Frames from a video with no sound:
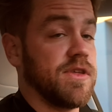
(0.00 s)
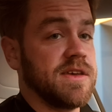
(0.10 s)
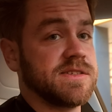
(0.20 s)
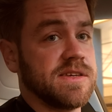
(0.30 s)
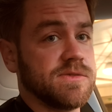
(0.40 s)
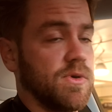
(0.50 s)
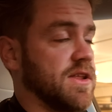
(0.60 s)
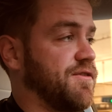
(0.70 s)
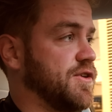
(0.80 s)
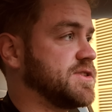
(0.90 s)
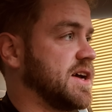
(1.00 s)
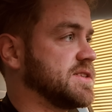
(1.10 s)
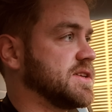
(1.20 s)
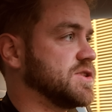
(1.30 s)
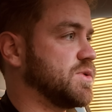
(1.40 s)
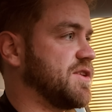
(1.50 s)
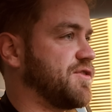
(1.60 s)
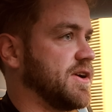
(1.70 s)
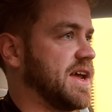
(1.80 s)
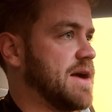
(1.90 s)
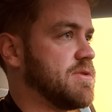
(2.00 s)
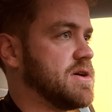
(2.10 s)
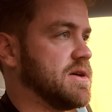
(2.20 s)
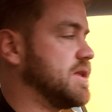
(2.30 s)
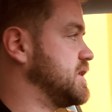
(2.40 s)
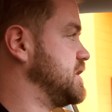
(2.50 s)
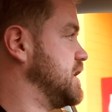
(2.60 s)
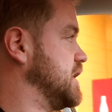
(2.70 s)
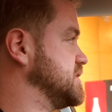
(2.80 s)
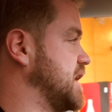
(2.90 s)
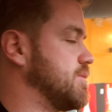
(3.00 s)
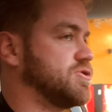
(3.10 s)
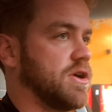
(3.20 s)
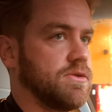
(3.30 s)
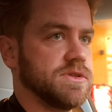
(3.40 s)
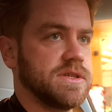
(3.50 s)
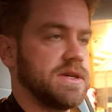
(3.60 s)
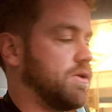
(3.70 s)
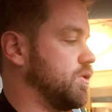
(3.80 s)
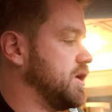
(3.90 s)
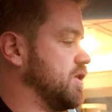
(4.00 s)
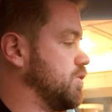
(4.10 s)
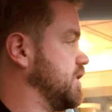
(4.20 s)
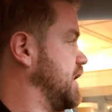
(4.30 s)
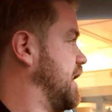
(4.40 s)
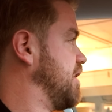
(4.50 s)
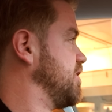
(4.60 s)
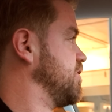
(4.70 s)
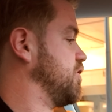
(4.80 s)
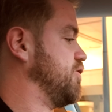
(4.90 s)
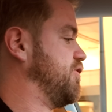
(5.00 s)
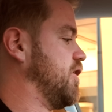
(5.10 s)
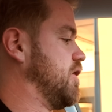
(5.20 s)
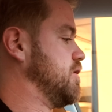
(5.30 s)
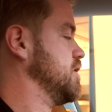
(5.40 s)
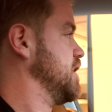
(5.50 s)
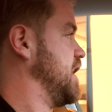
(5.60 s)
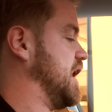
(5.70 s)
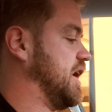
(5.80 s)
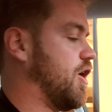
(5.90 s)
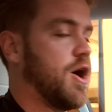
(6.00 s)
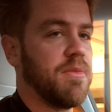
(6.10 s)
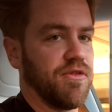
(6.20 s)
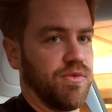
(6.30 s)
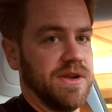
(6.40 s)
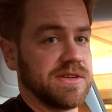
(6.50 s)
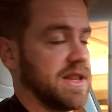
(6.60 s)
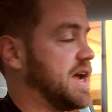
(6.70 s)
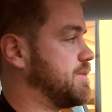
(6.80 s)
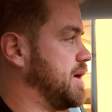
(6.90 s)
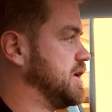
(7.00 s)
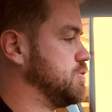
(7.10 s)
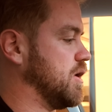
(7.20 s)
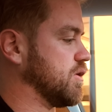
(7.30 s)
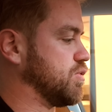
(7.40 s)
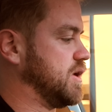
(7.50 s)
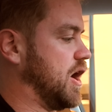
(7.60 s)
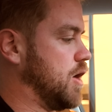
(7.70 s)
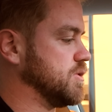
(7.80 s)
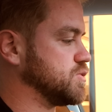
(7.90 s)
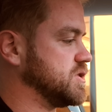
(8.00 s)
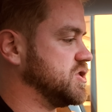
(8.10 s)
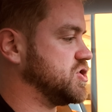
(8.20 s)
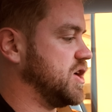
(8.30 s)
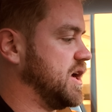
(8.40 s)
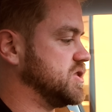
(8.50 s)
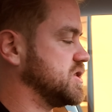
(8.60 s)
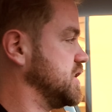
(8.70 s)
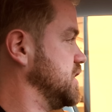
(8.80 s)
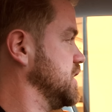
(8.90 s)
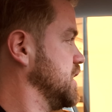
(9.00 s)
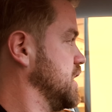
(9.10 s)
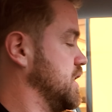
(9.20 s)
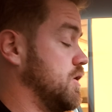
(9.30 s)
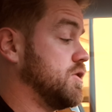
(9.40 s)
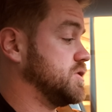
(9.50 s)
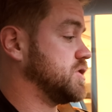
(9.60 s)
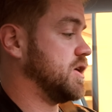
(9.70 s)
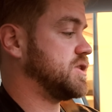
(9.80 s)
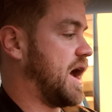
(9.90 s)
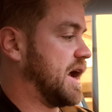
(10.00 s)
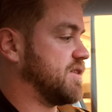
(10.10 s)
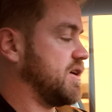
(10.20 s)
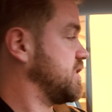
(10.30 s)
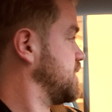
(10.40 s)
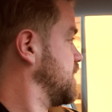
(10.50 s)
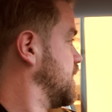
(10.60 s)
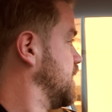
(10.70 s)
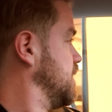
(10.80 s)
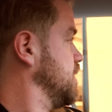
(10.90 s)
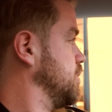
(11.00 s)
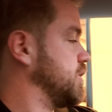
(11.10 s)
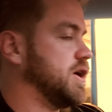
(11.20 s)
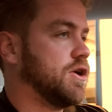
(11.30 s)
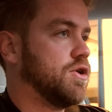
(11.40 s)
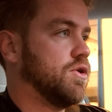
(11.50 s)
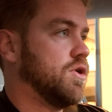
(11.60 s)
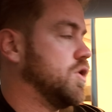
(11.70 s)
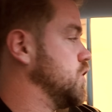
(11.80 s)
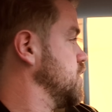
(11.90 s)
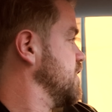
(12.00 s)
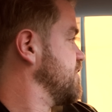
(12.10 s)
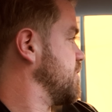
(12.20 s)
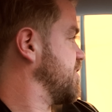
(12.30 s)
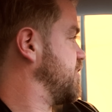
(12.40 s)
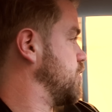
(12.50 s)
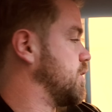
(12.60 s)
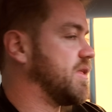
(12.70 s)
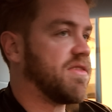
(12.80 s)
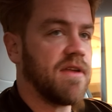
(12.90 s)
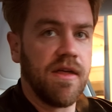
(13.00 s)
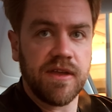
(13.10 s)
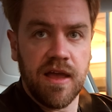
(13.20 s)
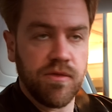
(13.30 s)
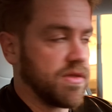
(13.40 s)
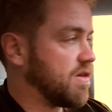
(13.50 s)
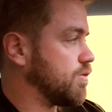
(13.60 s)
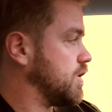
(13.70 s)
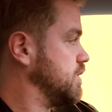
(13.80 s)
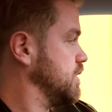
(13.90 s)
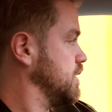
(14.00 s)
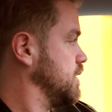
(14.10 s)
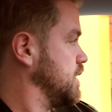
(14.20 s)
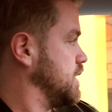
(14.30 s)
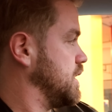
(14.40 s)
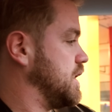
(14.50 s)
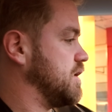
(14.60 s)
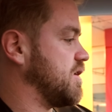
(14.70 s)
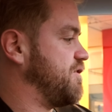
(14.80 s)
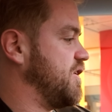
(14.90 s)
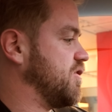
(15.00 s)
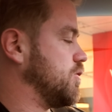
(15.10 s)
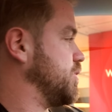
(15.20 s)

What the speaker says: this is one of the first Teslas with a front camera. The Cybertruck was the only other one that has it so far. And I almost went, like my new Model 3, I almost went to change to activate the blinker from the steering wheel, but that's not the case with this one. It is a physical